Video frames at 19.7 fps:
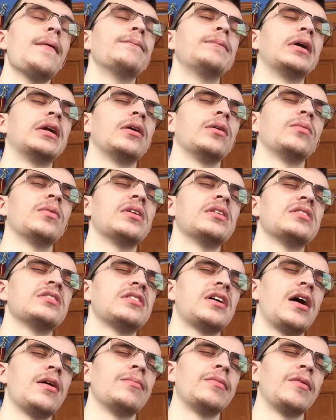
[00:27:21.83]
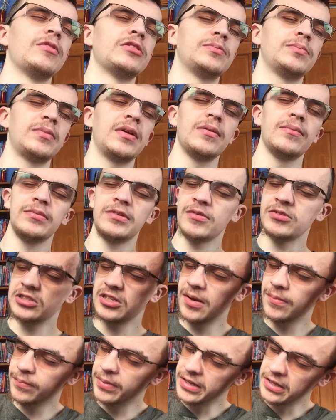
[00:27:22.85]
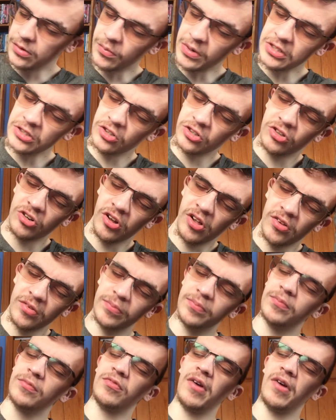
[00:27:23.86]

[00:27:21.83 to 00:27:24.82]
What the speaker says: but it was done by the Wonder Girl